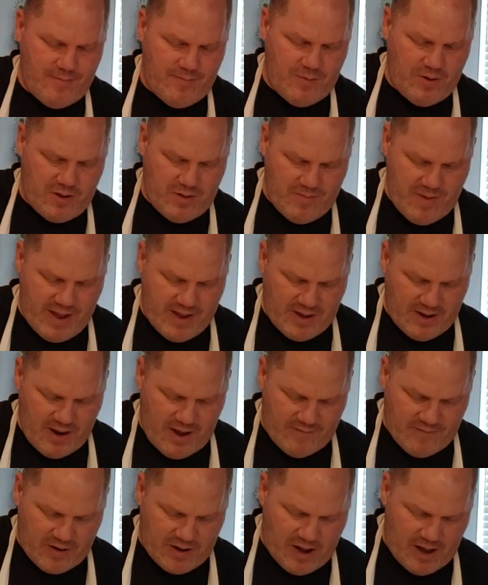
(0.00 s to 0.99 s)
you can make an
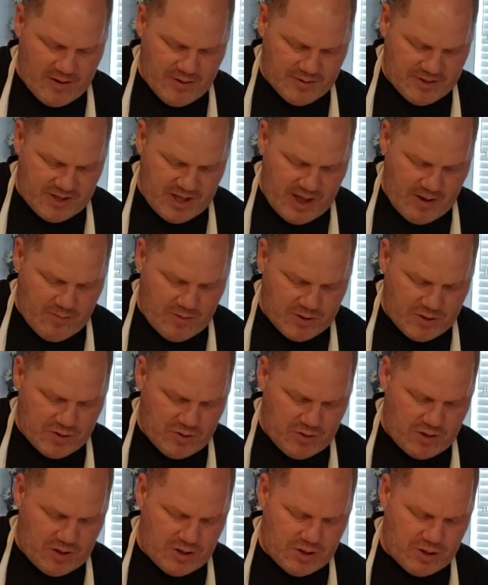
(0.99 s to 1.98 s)
avocado sandwich, or
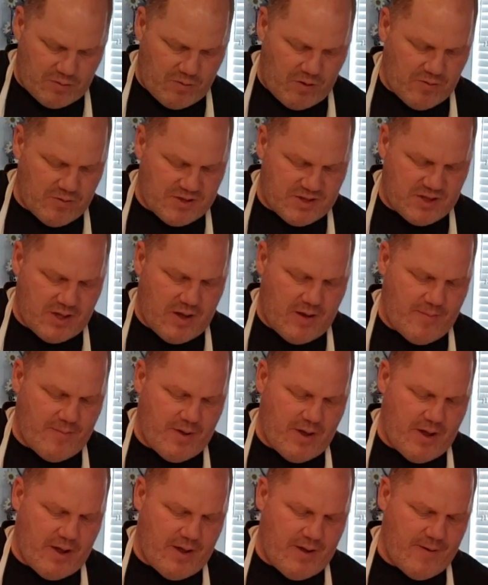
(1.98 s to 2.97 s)
you can throw
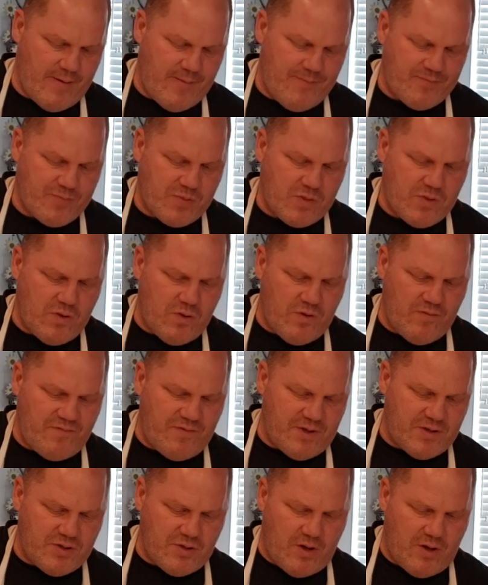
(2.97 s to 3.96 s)
some tuna
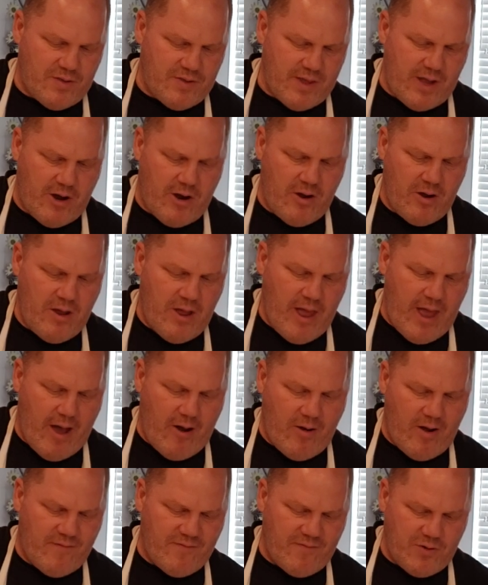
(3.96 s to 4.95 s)
fish on there,
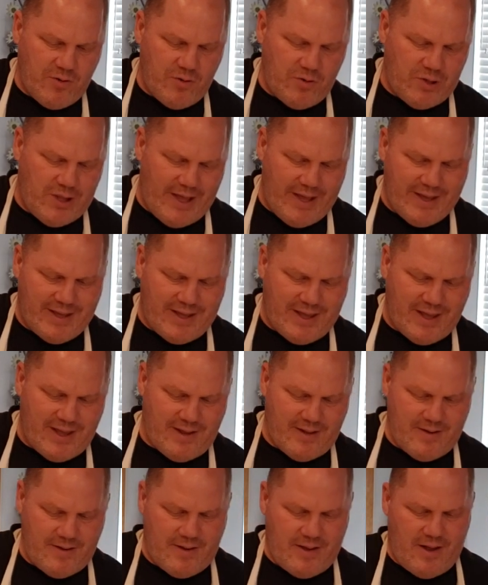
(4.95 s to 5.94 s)
however you like
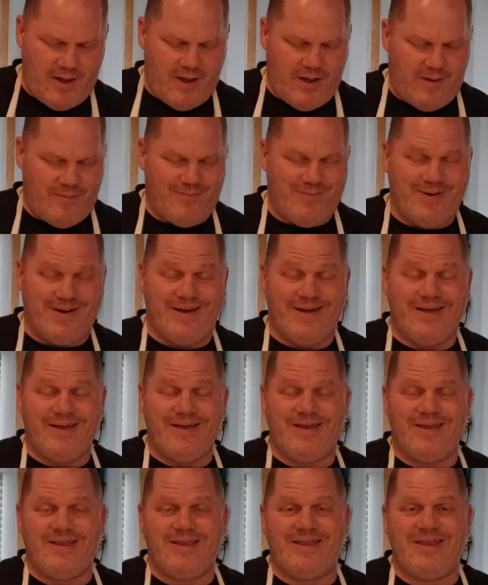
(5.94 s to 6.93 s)
it. But
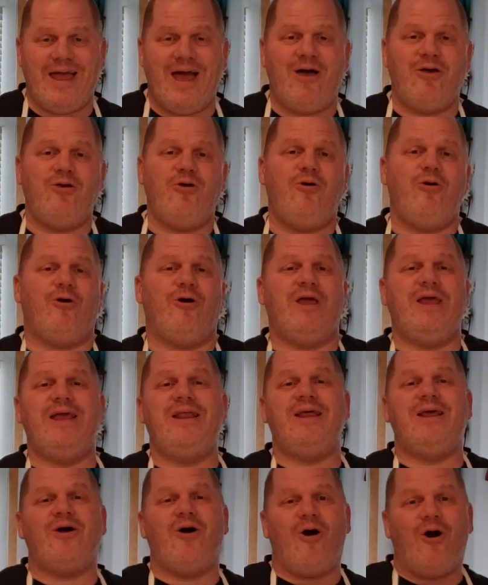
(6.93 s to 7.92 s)
now you're
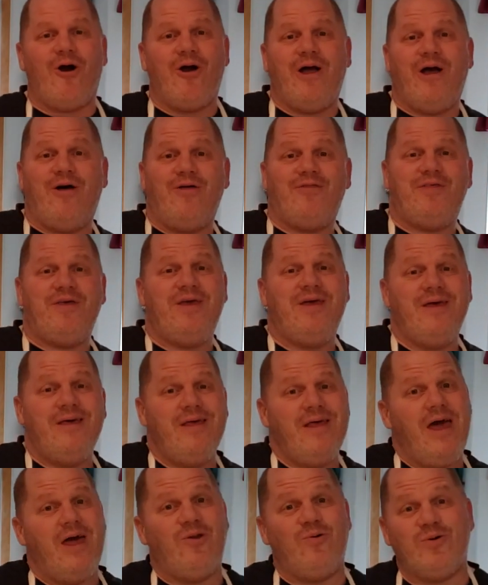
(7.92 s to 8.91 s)
eating heart healthy,
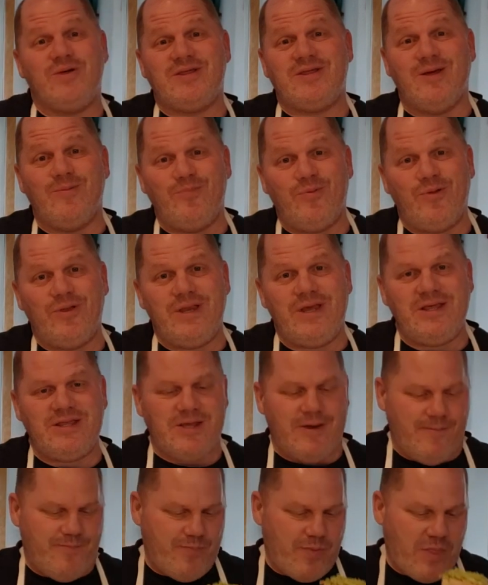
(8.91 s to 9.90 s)
and it was simple and
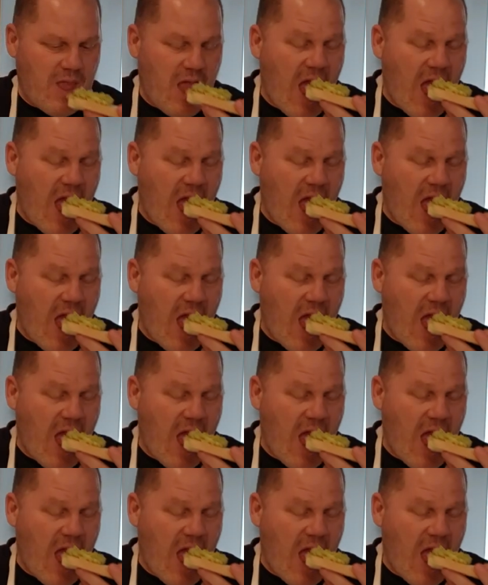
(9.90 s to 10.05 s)
easy.